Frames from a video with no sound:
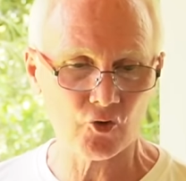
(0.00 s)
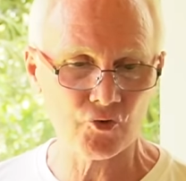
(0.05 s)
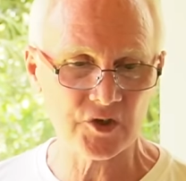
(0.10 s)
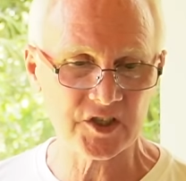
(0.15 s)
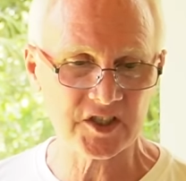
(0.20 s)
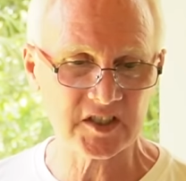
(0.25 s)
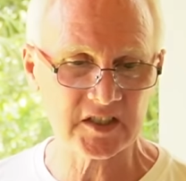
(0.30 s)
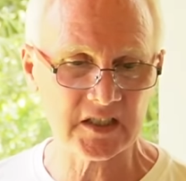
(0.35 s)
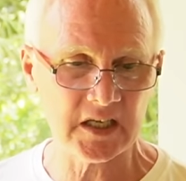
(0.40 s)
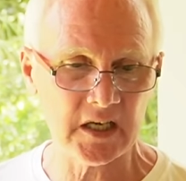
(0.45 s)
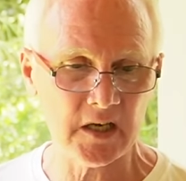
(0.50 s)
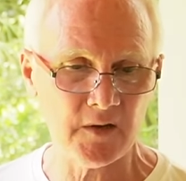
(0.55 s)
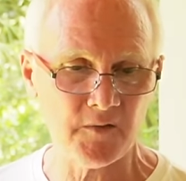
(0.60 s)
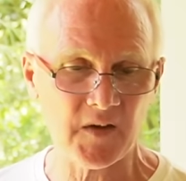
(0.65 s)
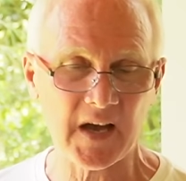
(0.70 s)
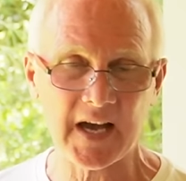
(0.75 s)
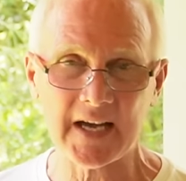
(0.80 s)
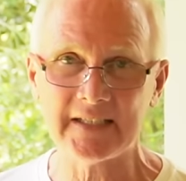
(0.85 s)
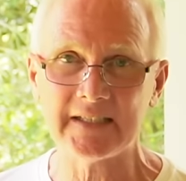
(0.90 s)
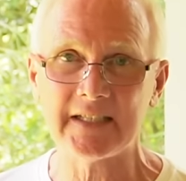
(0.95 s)

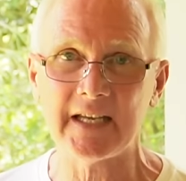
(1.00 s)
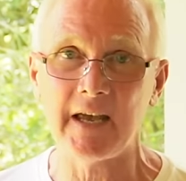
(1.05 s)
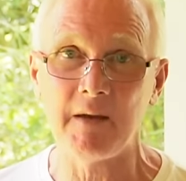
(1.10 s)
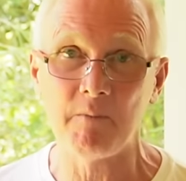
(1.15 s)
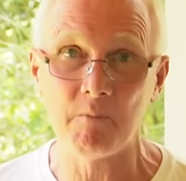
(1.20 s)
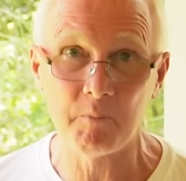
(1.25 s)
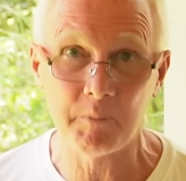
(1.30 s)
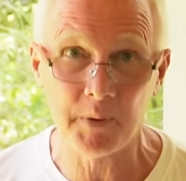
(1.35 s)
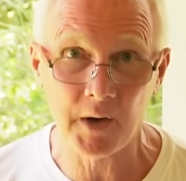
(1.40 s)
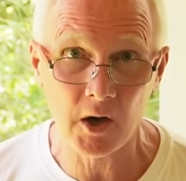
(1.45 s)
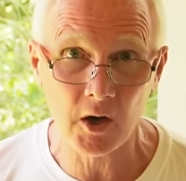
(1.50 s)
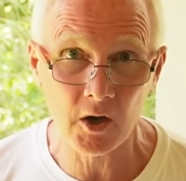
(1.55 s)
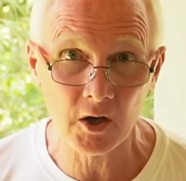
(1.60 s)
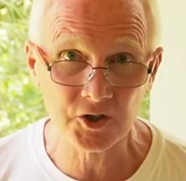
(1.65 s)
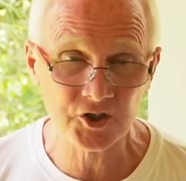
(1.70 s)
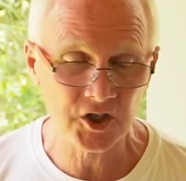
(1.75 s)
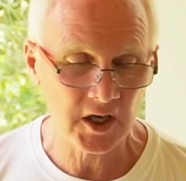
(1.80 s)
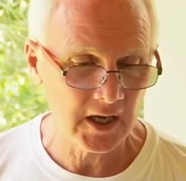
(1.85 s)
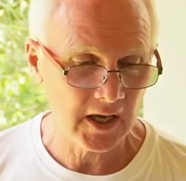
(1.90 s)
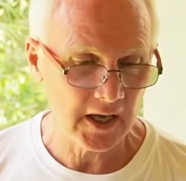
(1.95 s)
receive, and
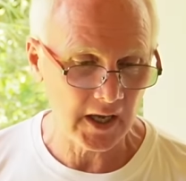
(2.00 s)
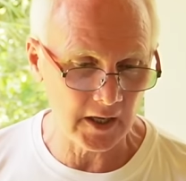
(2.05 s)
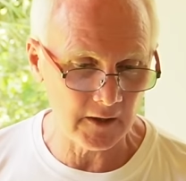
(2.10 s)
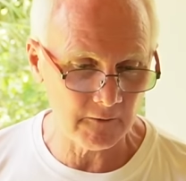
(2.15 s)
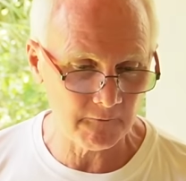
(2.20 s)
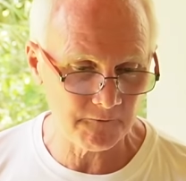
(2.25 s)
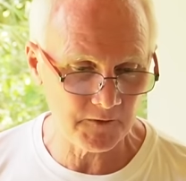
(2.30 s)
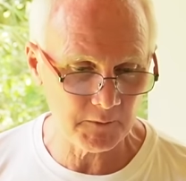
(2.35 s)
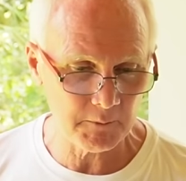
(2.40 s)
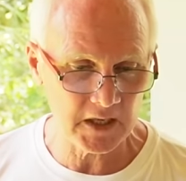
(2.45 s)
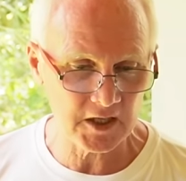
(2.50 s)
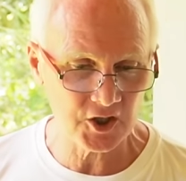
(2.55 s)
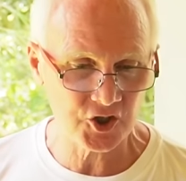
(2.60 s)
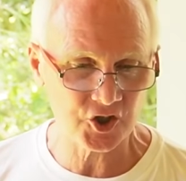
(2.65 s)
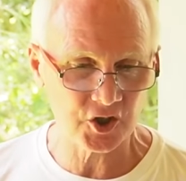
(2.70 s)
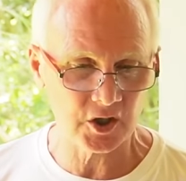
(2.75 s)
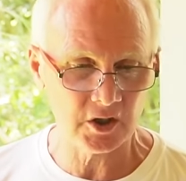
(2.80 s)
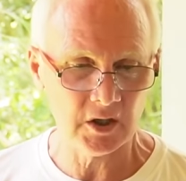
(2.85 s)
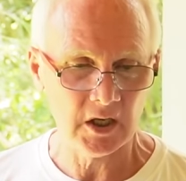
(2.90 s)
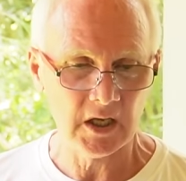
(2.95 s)
impart
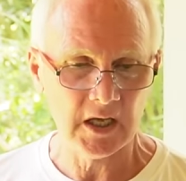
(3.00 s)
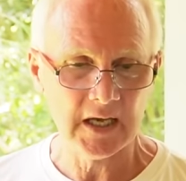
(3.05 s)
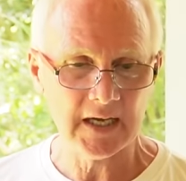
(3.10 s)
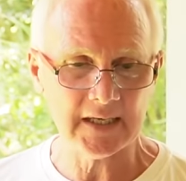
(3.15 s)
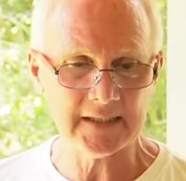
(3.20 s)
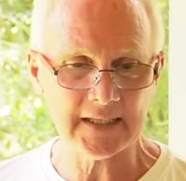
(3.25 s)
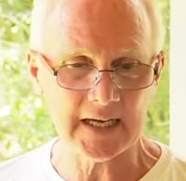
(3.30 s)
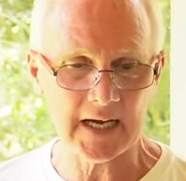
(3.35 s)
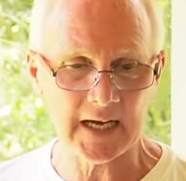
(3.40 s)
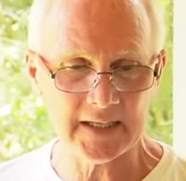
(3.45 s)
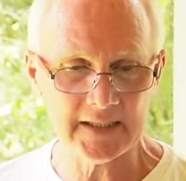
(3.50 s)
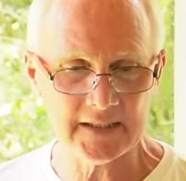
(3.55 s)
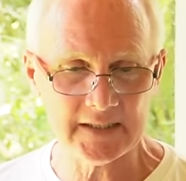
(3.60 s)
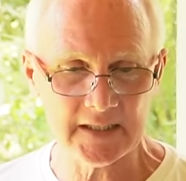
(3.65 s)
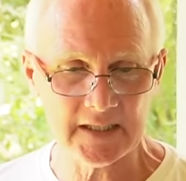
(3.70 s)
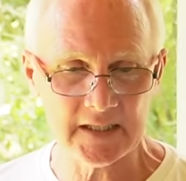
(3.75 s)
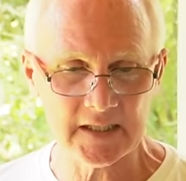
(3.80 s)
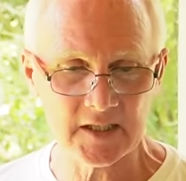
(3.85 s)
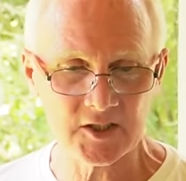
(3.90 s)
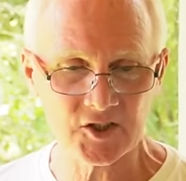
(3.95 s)
information and
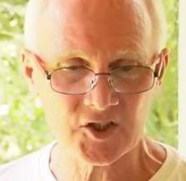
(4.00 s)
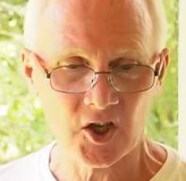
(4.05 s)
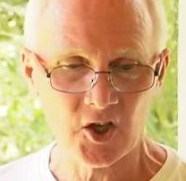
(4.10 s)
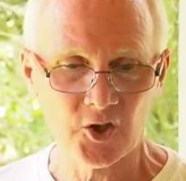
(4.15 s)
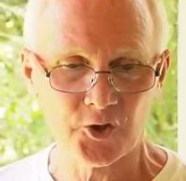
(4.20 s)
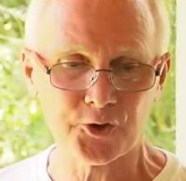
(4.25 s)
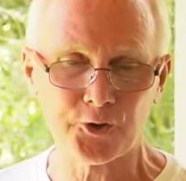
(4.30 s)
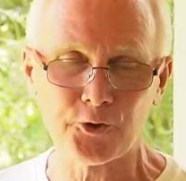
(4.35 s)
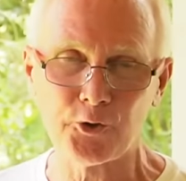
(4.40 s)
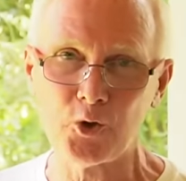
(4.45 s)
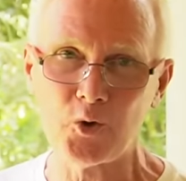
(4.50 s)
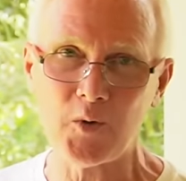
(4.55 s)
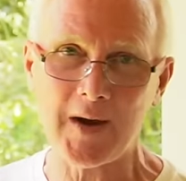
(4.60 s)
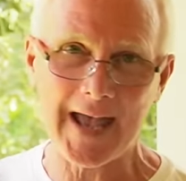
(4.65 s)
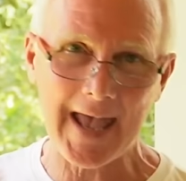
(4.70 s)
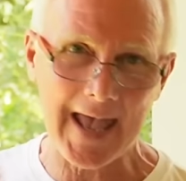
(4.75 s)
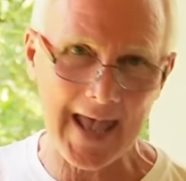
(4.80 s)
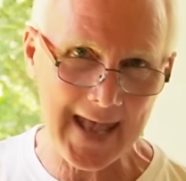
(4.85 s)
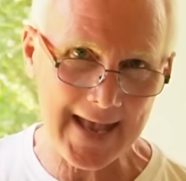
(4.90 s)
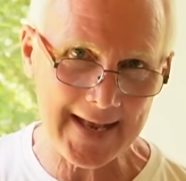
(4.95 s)
ideas through
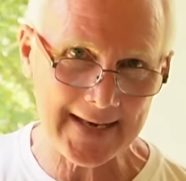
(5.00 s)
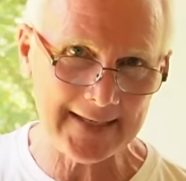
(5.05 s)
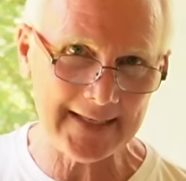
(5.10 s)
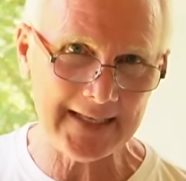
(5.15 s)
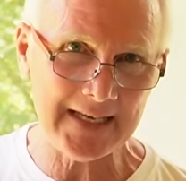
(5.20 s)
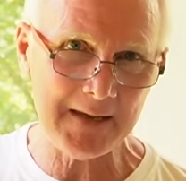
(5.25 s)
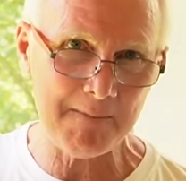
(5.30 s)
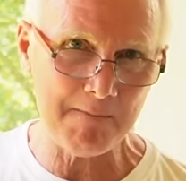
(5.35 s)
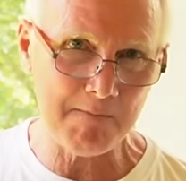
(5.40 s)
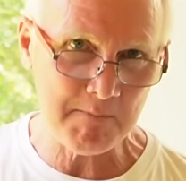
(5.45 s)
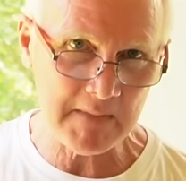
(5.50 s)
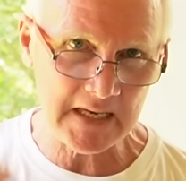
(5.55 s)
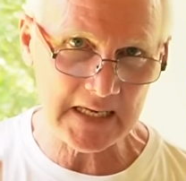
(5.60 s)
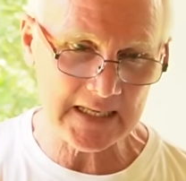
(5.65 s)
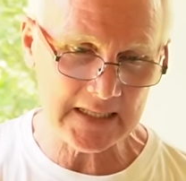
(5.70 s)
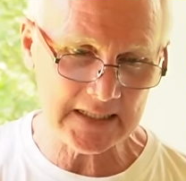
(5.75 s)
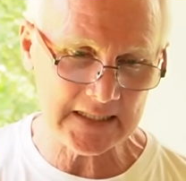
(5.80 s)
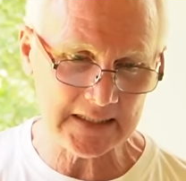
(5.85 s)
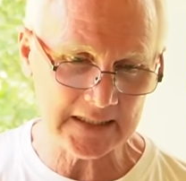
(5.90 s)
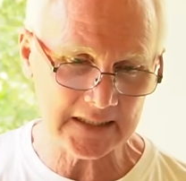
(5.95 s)
any
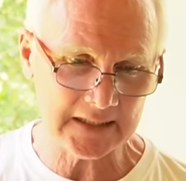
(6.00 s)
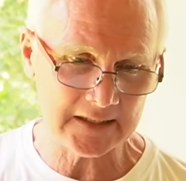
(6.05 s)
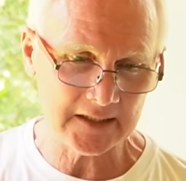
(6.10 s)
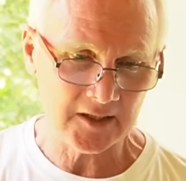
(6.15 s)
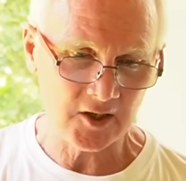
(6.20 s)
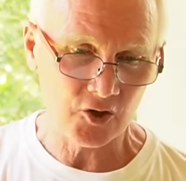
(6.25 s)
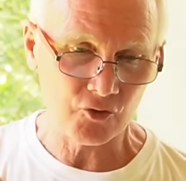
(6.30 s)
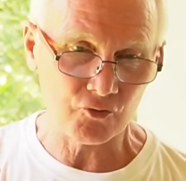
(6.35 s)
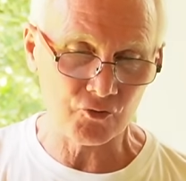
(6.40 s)
media,